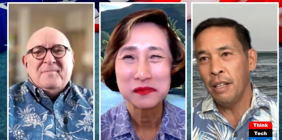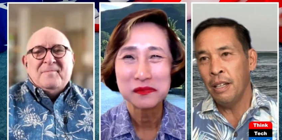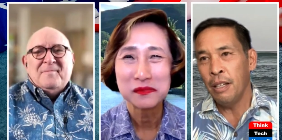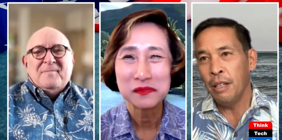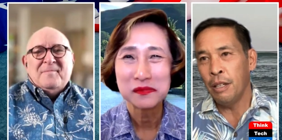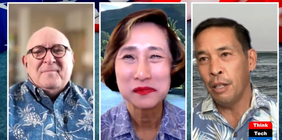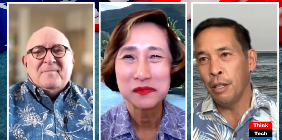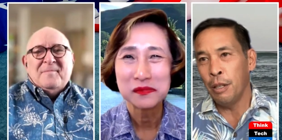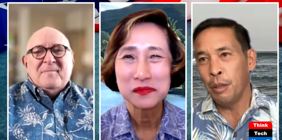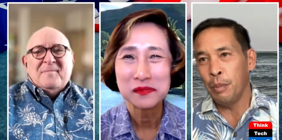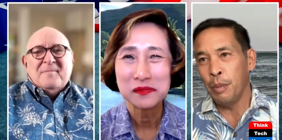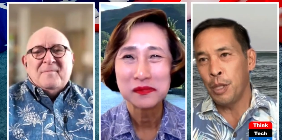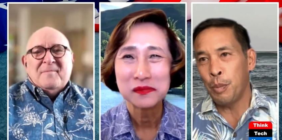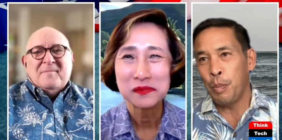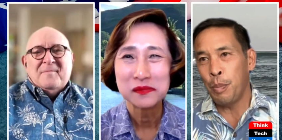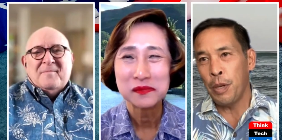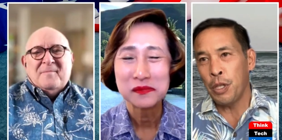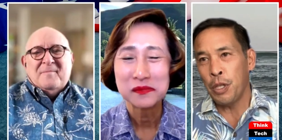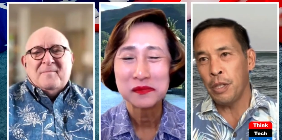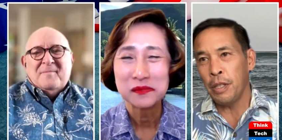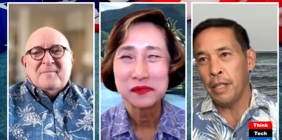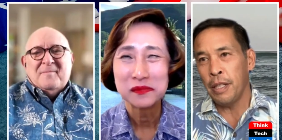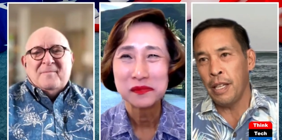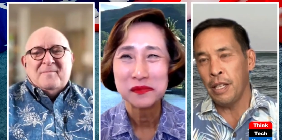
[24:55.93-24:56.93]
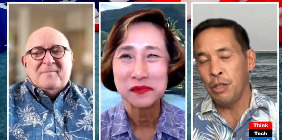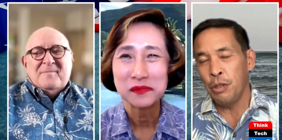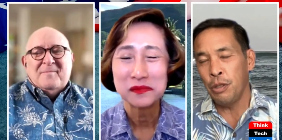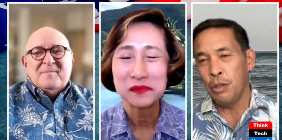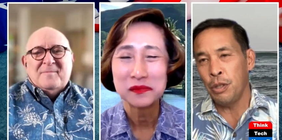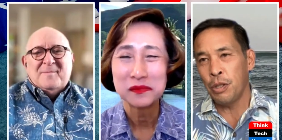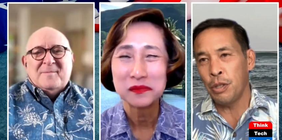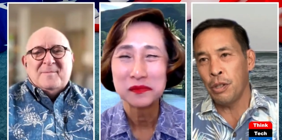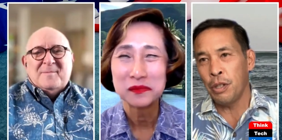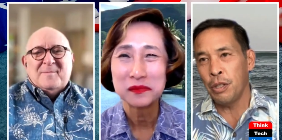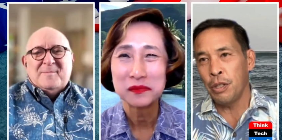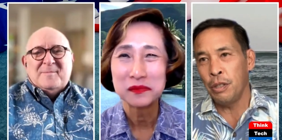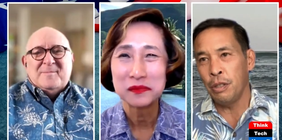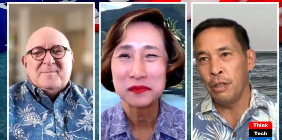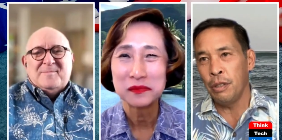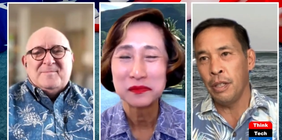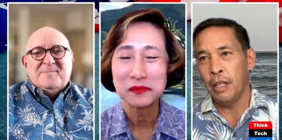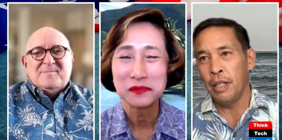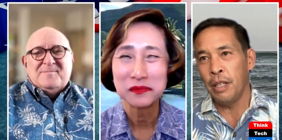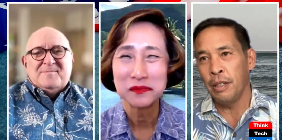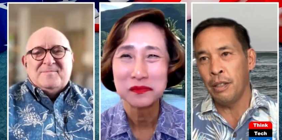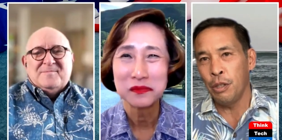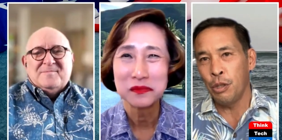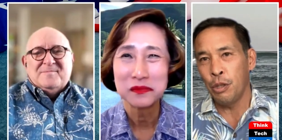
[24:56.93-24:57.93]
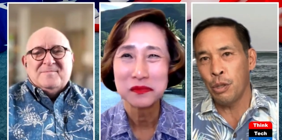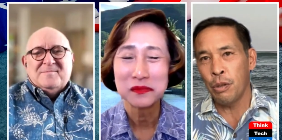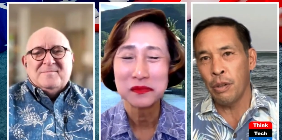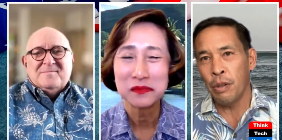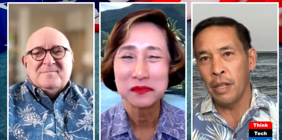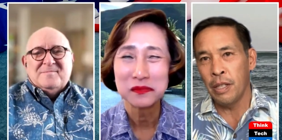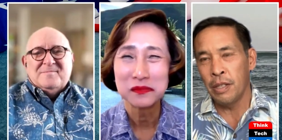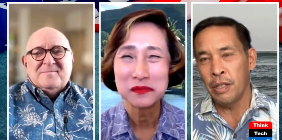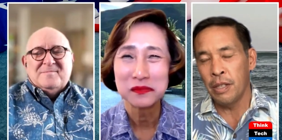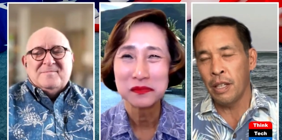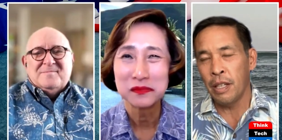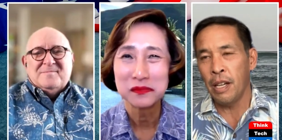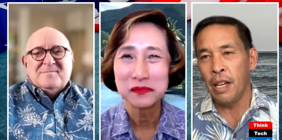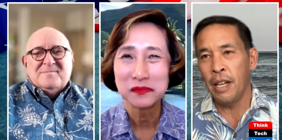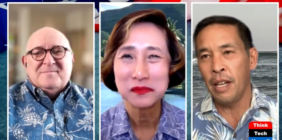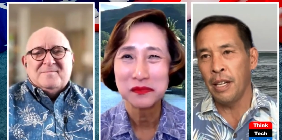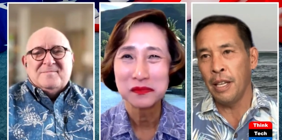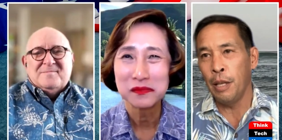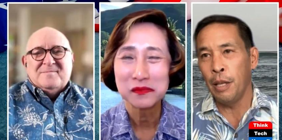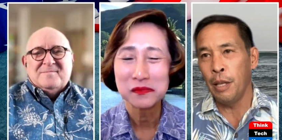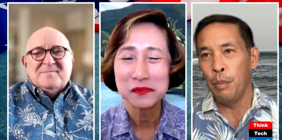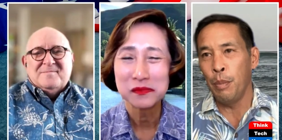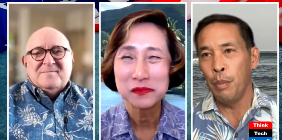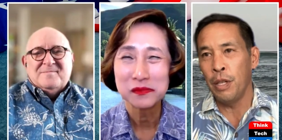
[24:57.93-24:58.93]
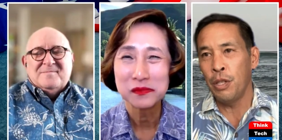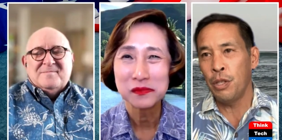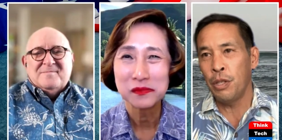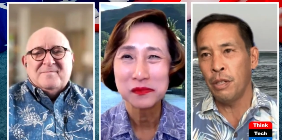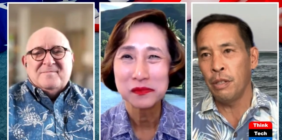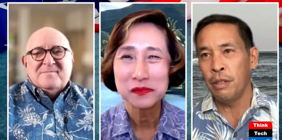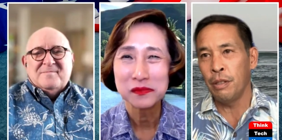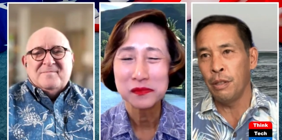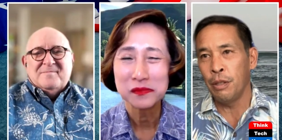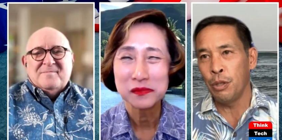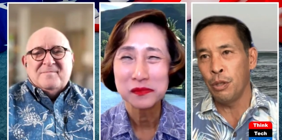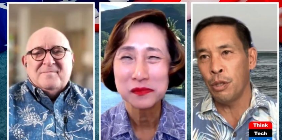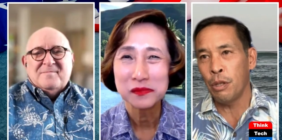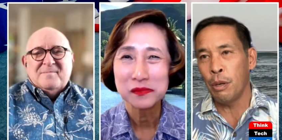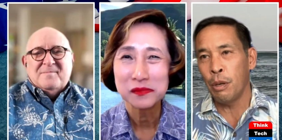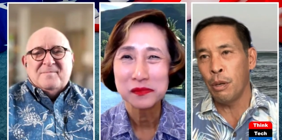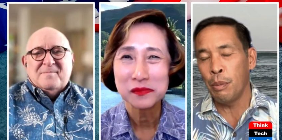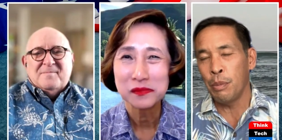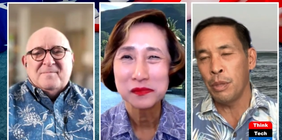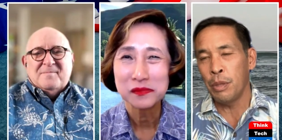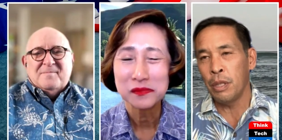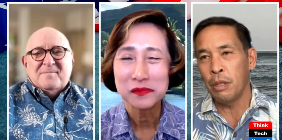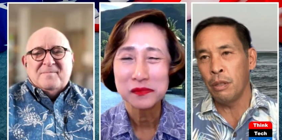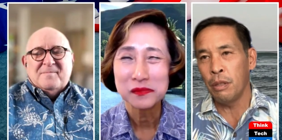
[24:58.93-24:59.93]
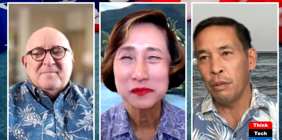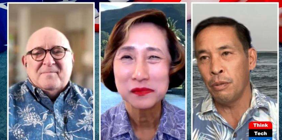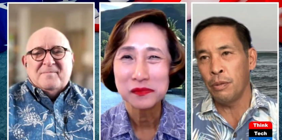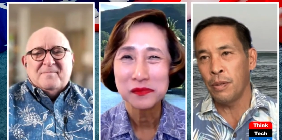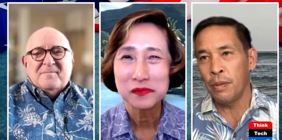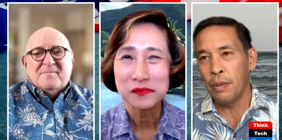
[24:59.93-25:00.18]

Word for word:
Speaker 1: Um, especially as you start to look at the trends that Connie had mentioned in terms of